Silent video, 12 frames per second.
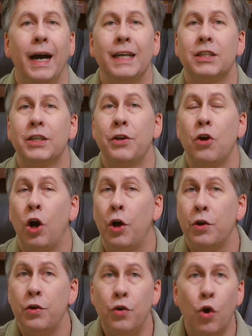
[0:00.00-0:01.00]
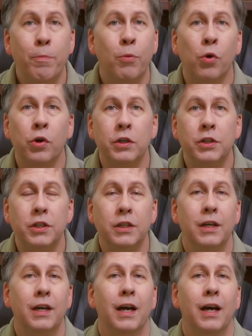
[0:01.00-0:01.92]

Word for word: I sit on no boards.